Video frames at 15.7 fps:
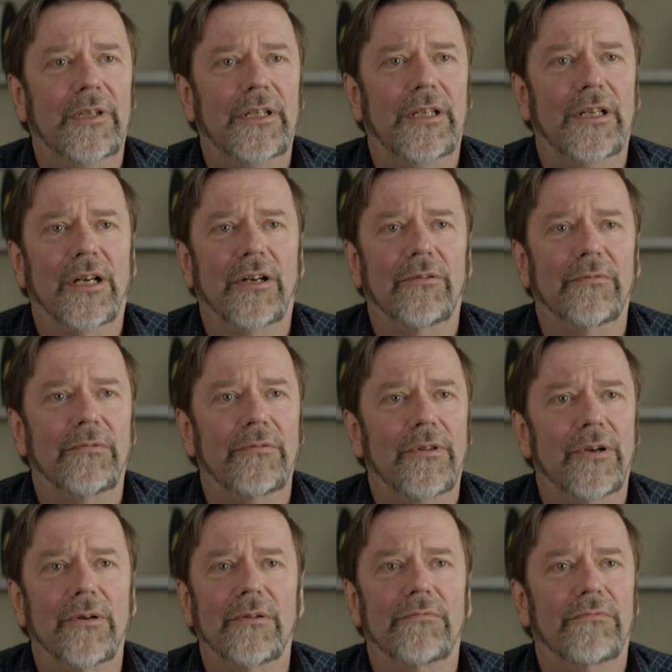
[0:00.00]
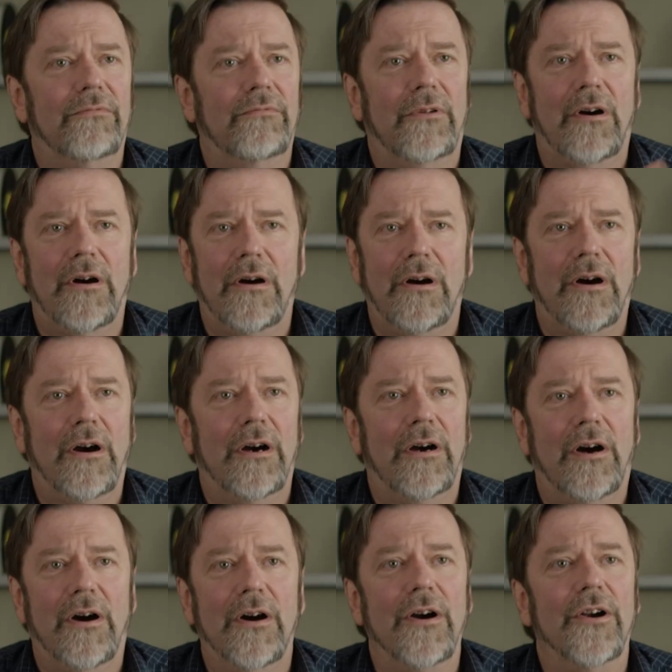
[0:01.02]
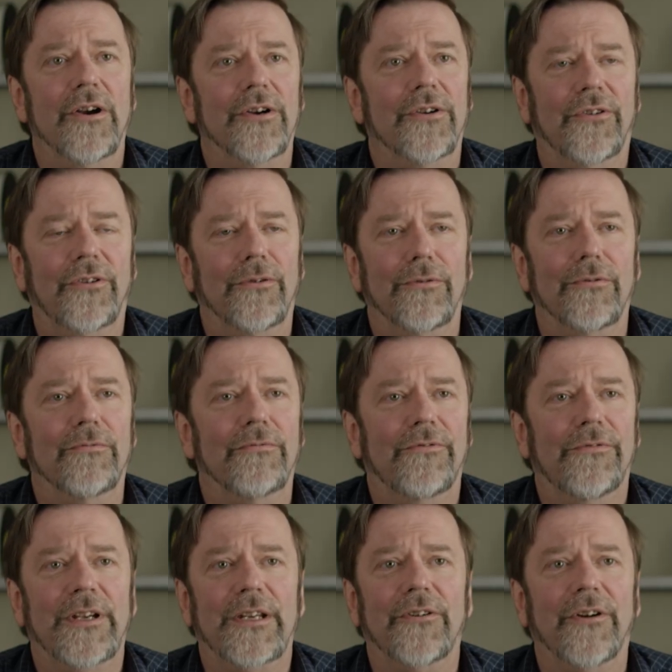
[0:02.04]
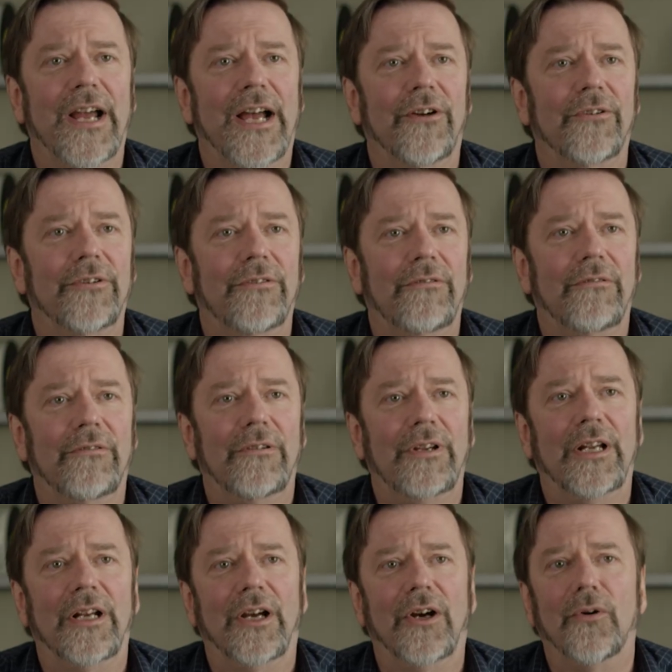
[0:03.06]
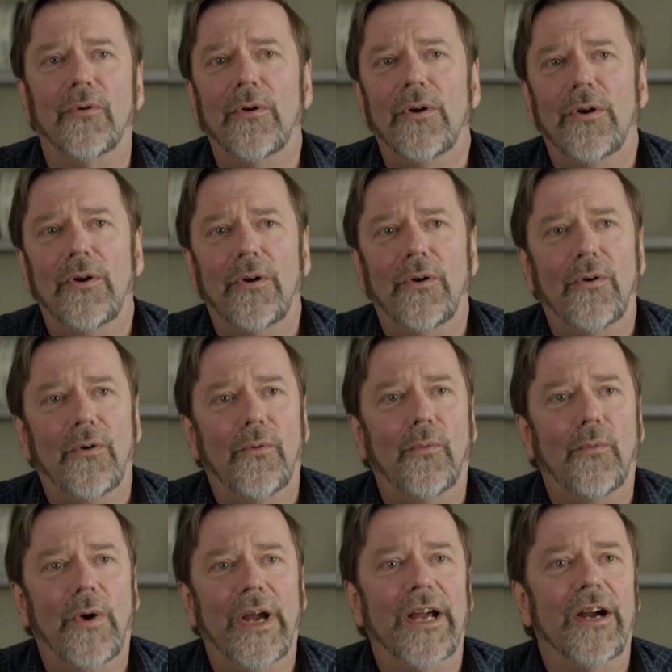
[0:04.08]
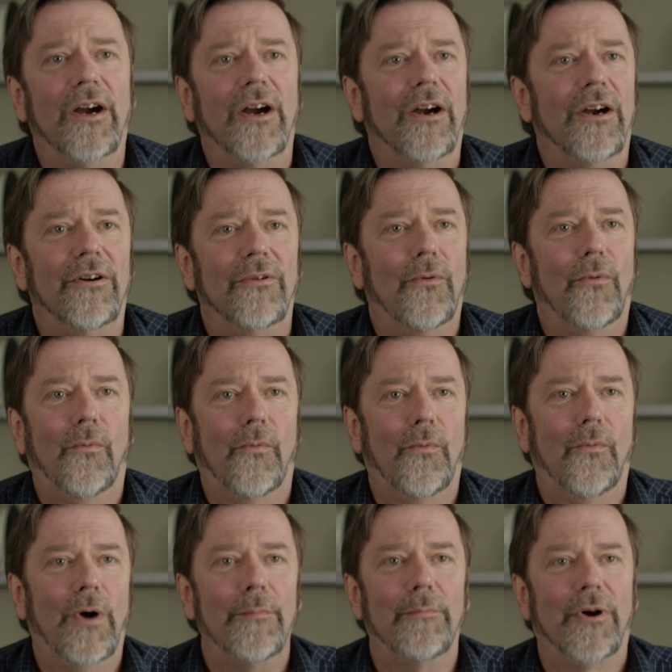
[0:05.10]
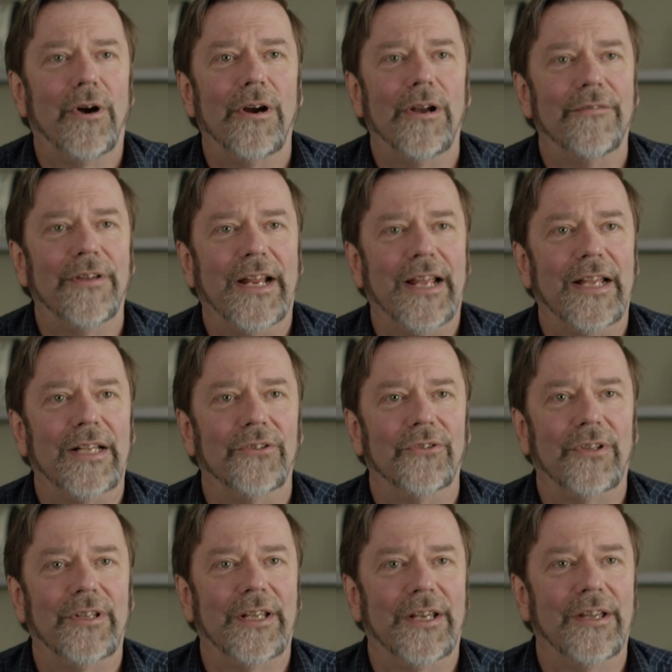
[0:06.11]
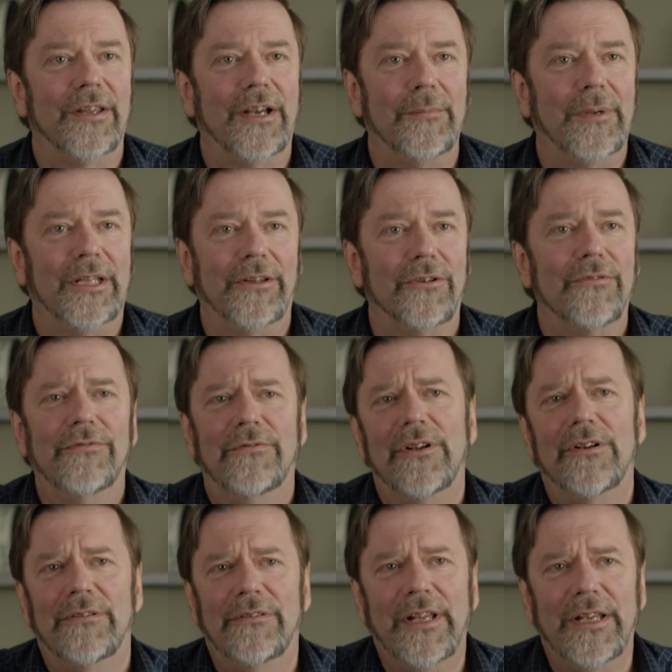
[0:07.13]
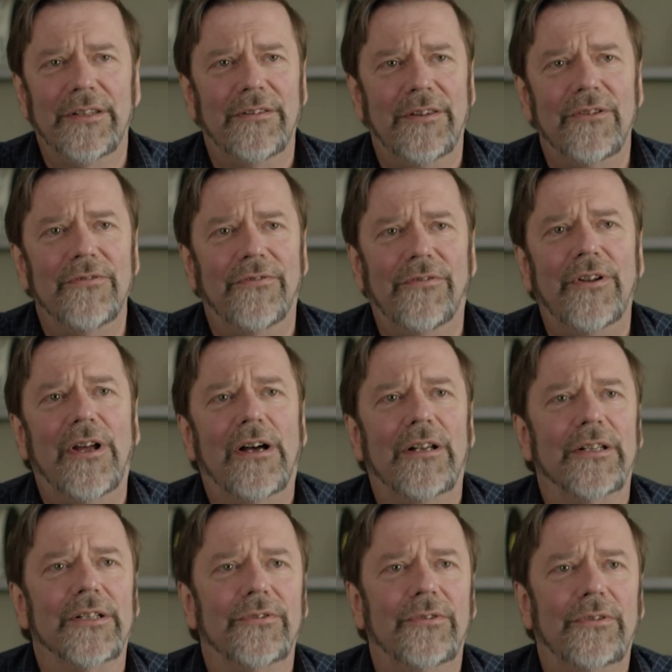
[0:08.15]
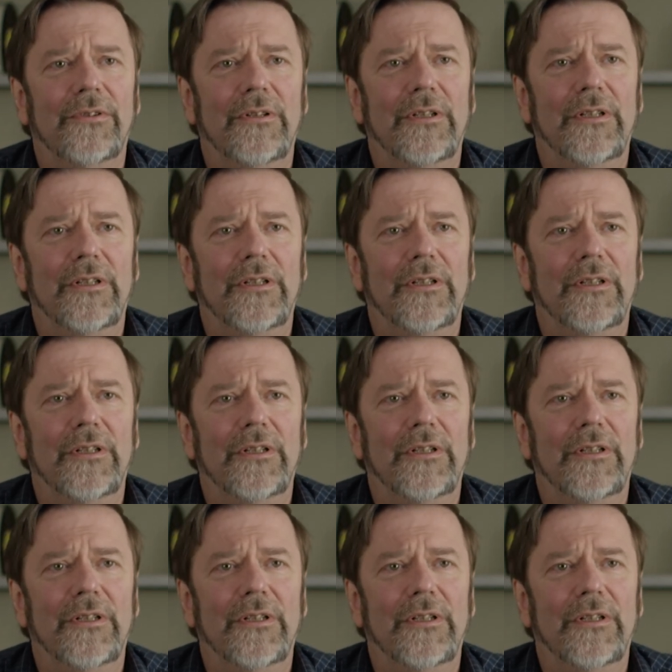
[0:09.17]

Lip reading: you know, they're harder to figure out, you know, where one part of it ends and the other. I mean, they're flawless.